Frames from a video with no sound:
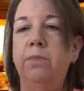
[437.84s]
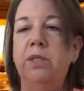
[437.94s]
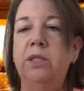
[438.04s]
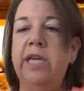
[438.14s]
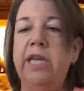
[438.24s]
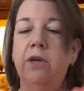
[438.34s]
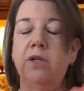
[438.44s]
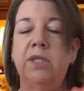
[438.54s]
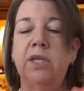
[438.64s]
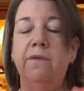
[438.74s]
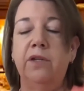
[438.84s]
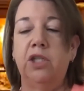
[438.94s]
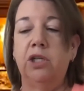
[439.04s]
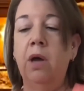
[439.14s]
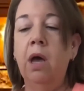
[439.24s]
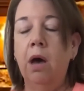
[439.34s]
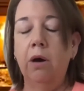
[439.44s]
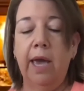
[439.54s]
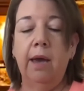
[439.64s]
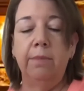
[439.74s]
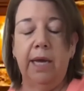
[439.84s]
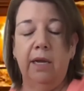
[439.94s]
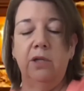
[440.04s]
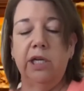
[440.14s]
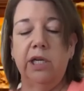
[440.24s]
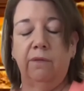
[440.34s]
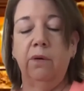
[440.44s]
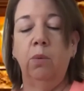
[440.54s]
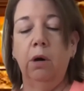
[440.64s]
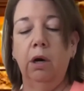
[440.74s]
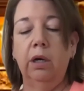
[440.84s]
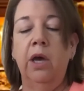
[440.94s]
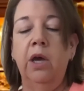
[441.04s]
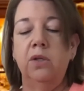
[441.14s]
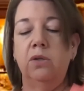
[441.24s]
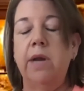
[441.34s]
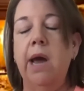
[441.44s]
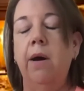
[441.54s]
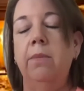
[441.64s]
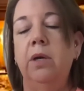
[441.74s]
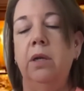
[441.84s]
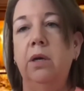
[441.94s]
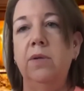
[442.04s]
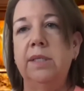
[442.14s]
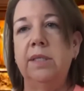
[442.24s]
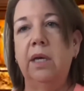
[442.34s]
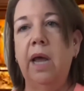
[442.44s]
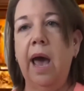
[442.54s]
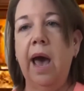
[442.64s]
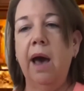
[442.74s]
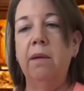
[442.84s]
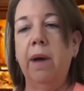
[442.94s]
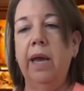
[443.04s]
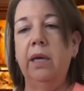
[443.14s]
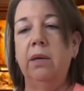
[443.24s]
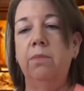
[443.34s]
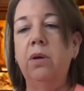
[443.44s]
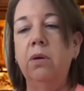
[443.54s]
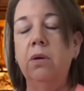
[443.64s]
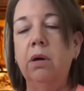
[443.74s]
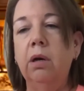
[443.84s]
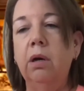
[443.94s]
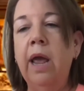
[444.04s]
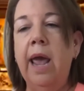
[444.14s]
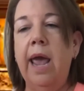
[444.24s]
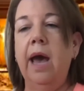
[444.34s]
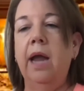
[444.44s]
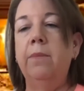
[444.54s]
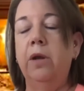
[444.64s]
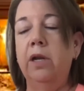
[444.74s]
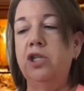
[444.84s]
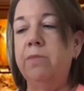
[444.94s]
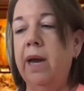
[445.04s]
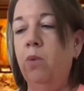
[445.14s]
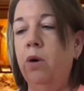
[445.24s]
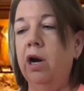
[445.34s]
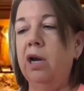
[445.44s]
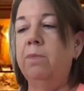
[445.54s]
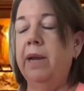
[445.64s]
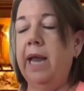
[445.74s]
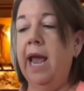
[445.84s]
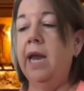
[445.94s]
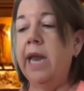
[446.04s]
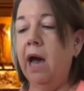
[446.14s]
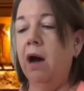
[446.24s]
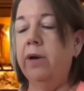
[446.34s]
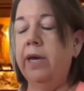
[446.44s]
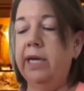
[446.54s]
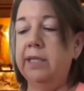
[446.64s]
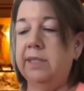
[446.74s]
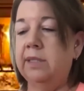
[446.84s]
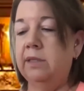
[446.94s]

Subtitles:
take yourself into, okay, I'm getting dressed for work, so now I'm going to go sit at my computer and I'm going to do my work, but hey, now it's